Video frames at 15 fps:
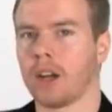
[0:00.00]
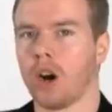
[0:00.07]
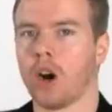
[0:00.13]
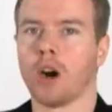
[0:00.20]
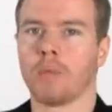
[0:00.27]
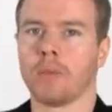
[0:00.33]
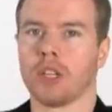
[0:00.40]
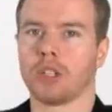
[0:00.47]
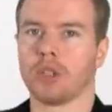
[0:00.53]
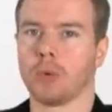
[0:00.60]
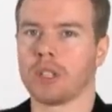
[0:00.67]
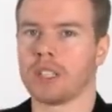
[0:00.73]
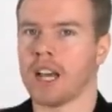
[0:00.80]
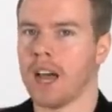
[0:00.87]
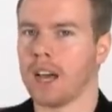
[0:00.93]
an army to
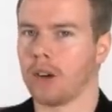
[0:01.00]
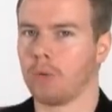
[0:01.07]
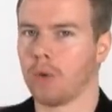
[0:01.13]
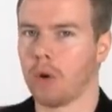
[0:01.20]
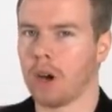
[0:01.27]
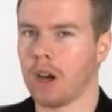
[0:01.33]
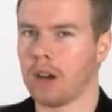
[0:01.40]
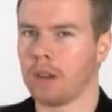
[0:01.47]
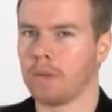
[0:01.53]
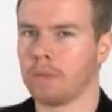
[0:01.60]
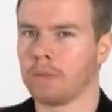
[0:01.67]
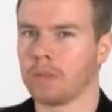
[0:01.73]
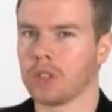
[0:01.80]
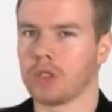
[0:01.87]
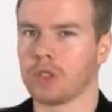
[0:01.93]
attack Rohan.
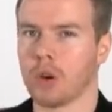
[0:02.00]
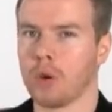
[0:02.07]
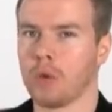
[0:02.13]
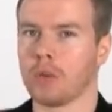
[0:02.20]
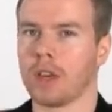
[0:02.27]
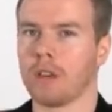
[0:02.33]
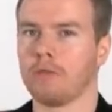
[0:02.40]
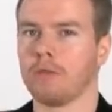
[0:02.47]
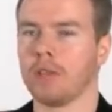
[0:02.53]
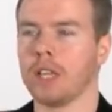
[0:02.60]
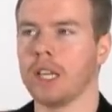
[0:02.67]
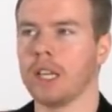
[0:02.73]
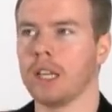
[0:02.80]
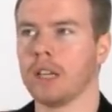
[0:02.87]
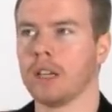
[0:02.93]
So they
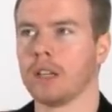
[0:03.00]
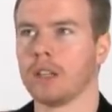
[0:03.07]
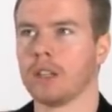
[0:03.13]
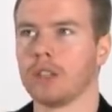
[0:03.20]
flee